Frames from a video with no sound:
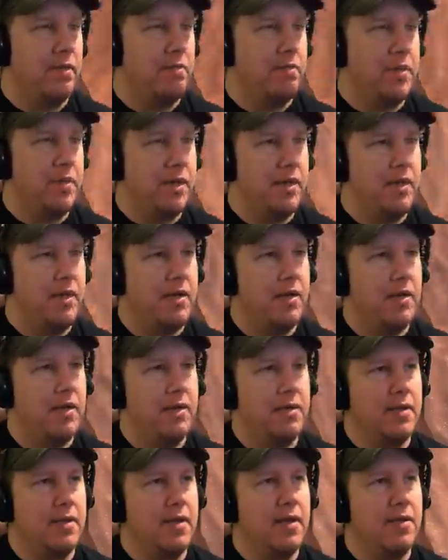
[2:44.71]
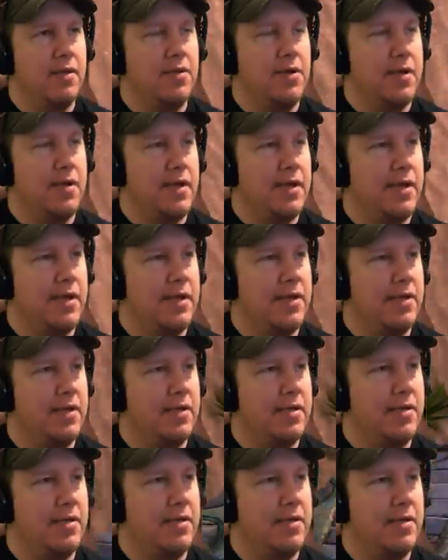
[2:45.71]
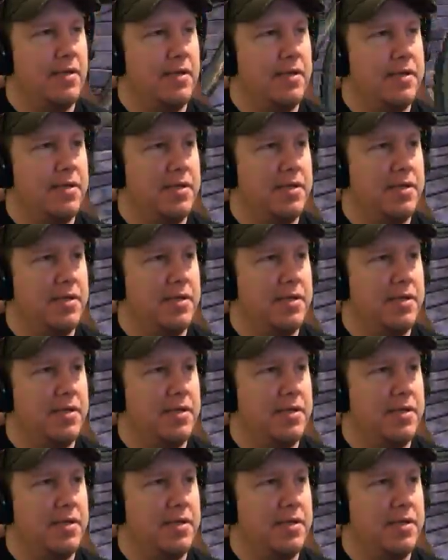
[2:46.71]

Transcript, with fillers: But on the other hand, there's